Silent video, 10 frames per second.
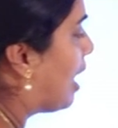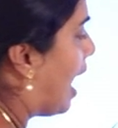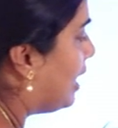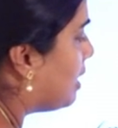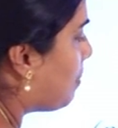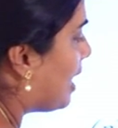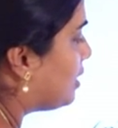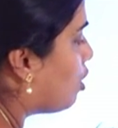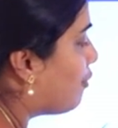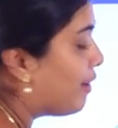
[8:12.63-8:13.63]
and in the
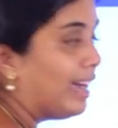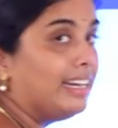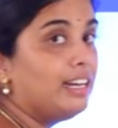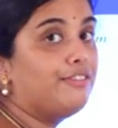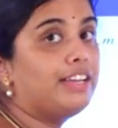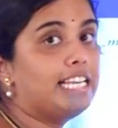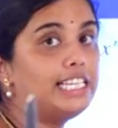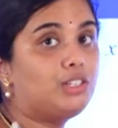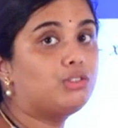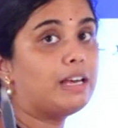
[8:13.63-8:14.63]
place of n, we
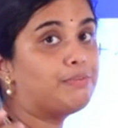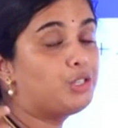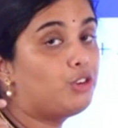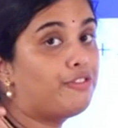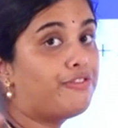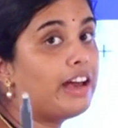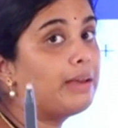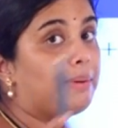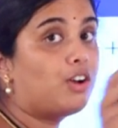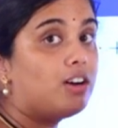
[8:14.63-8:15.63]
need to substitute
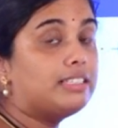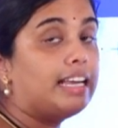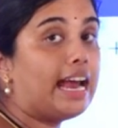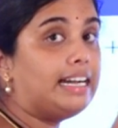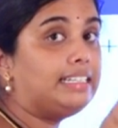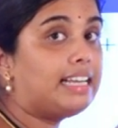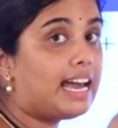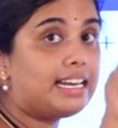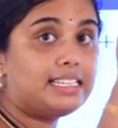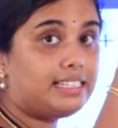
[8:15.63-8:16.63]
5, because the
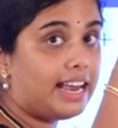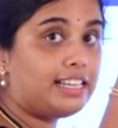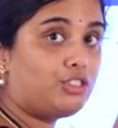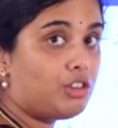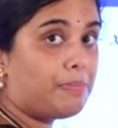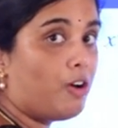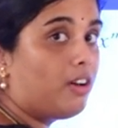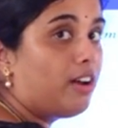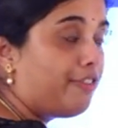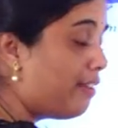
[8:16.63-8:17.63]
entire is raised to the
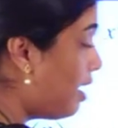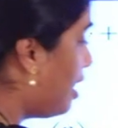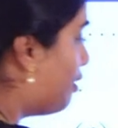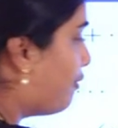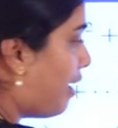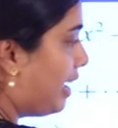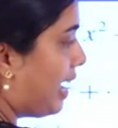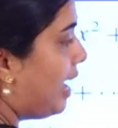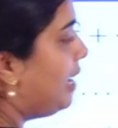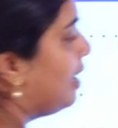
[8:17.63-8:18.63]
power of 5,
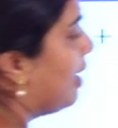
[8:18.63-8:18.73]
right?